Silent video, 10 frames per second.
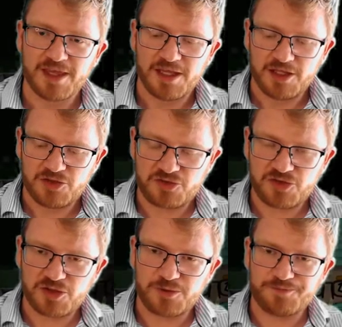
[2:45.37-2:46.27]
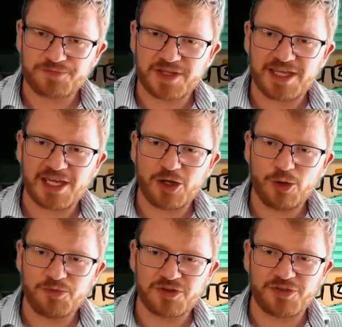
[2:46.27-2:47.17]
So it
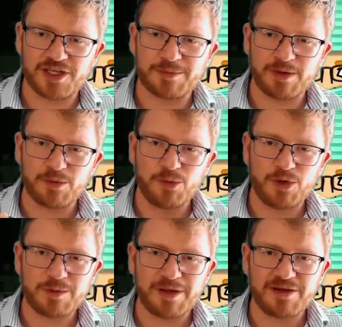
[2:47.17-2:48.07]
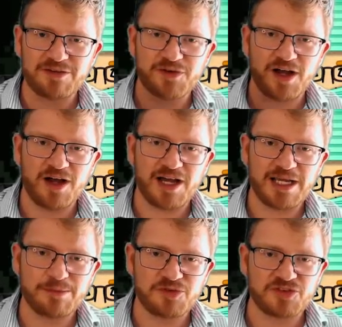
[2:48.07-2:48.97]
helps to think about, well, what about if I
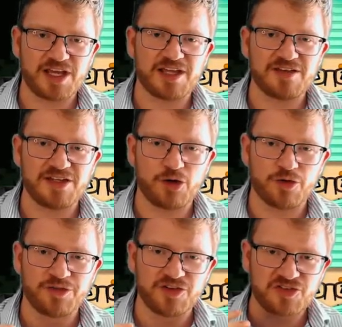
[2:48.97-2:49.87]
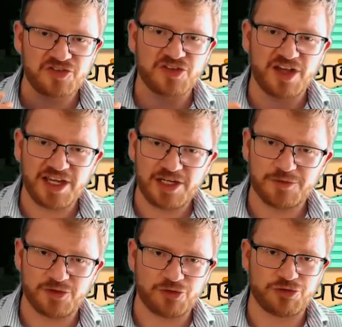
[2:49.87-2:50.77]
am standing on the side
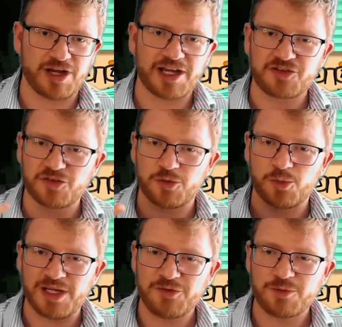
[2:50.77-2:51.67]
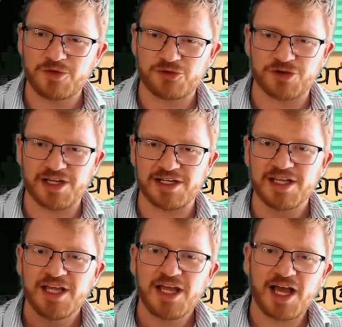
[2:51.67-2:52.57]
of the tracks away from the train
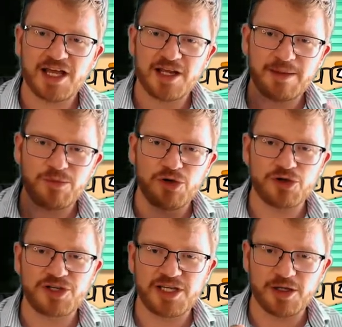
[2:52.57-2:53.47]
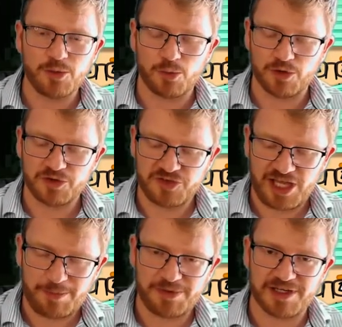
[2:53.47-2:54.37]
and I'm looking at what's
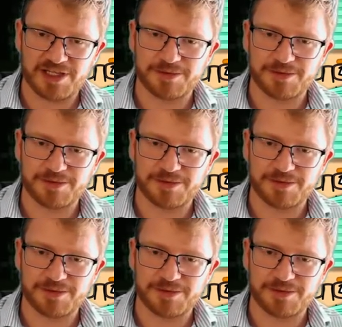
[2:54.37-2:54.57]
happening?